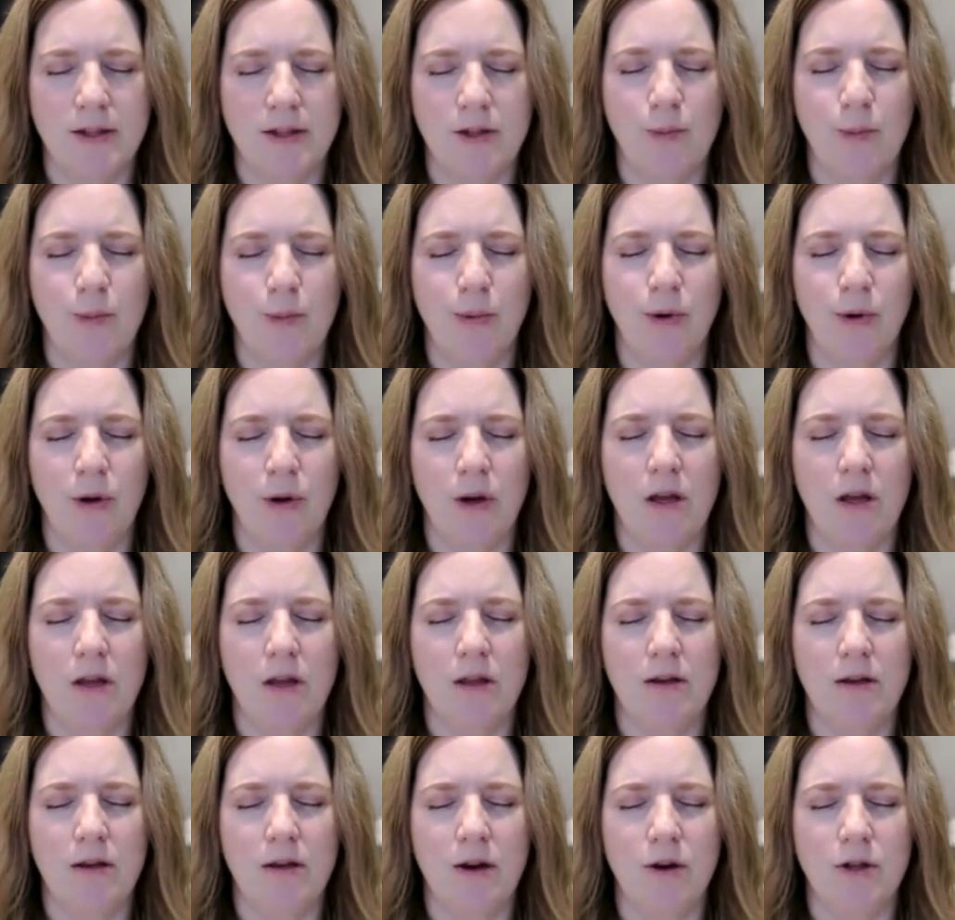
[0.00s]
As you
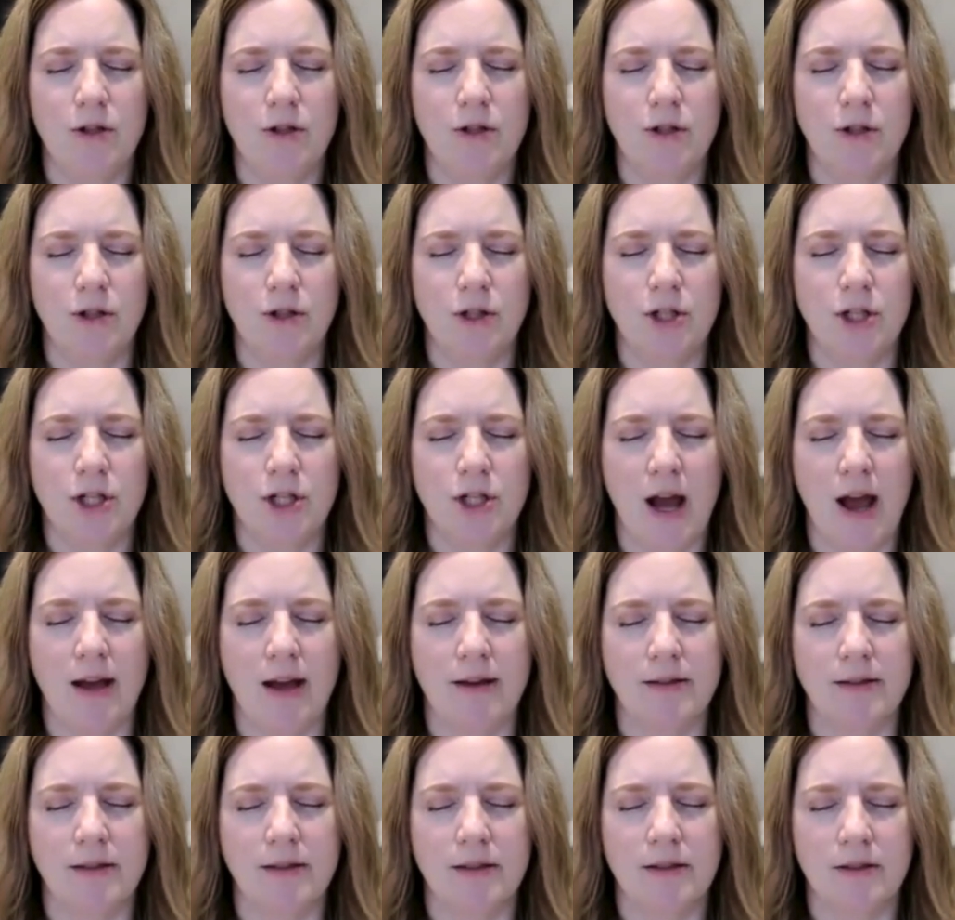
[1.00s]
breathe, notice your
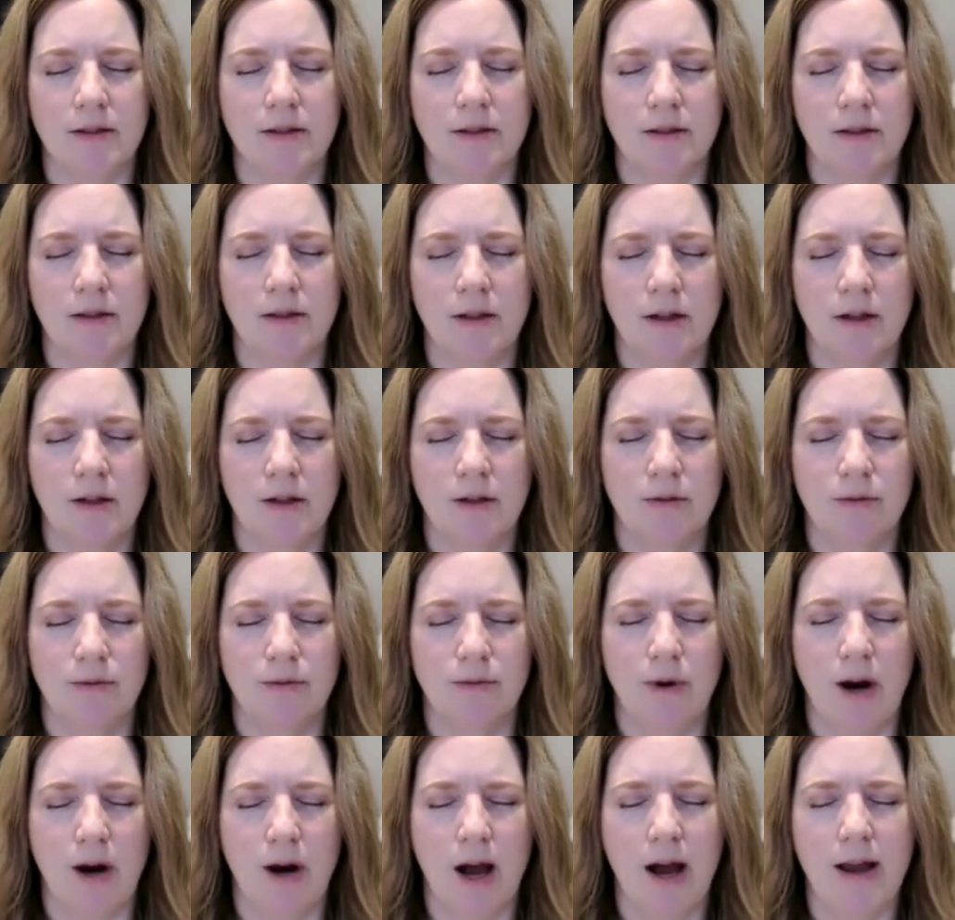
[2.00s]
chest
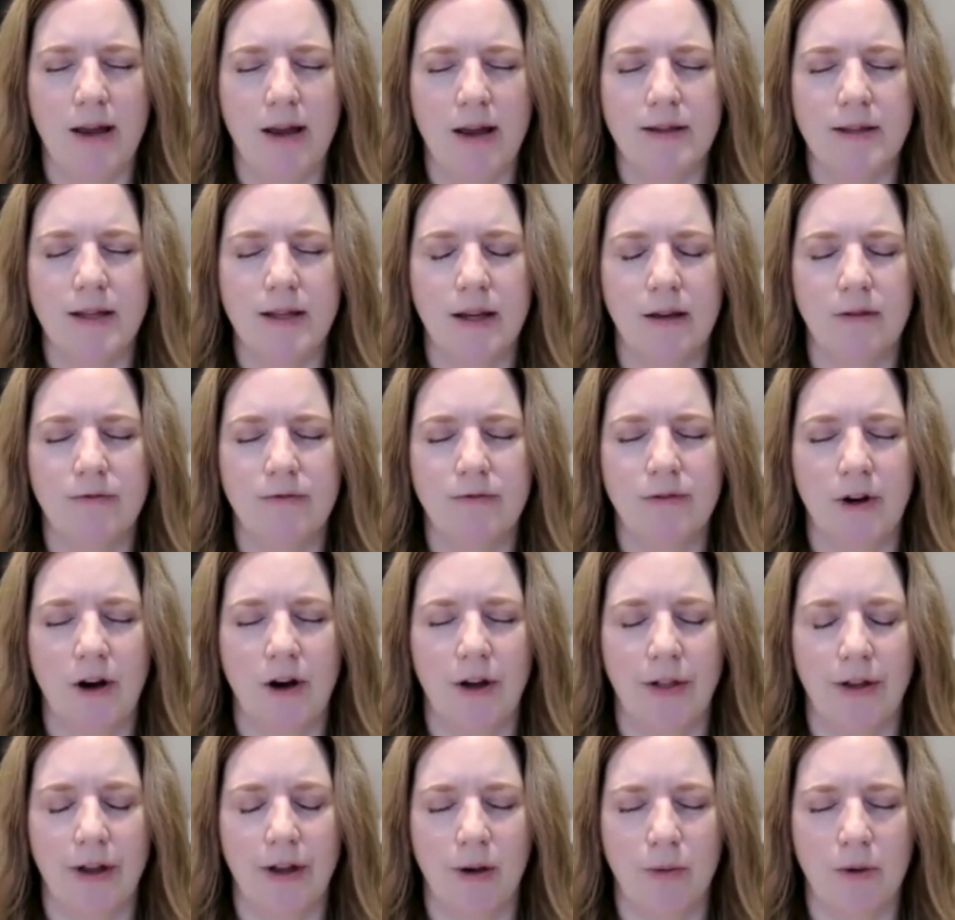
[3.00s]
rising and
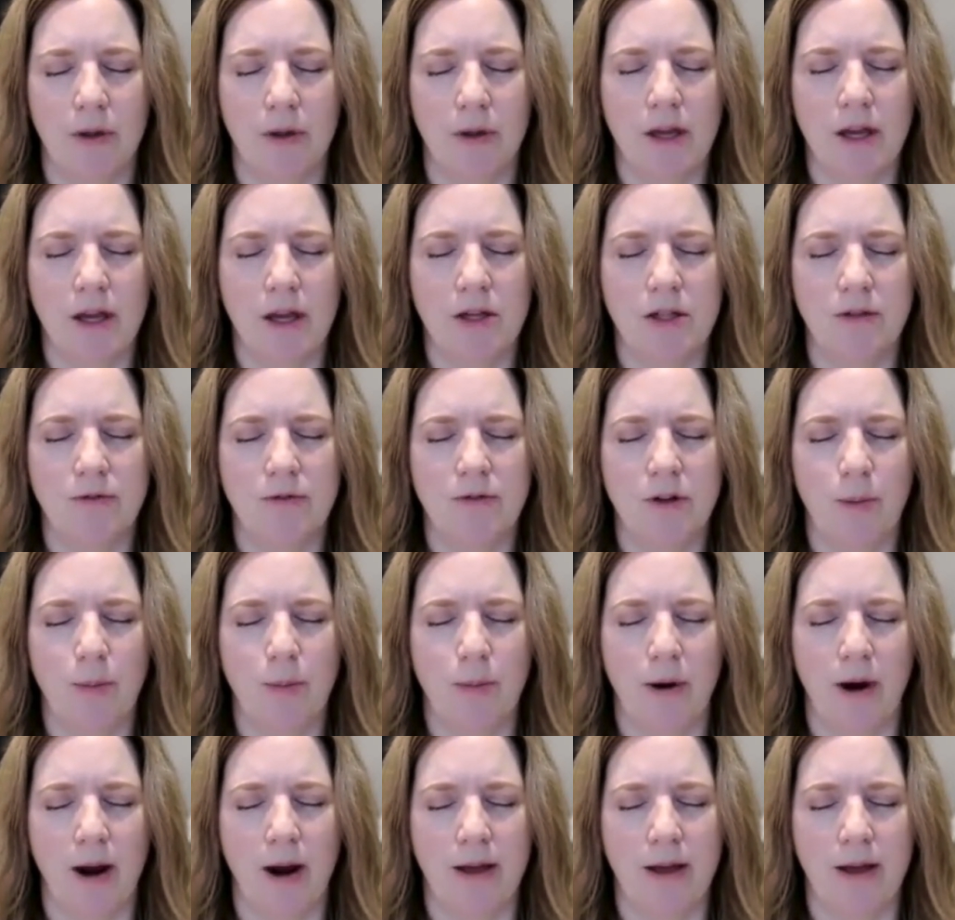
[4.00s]
falling with each of your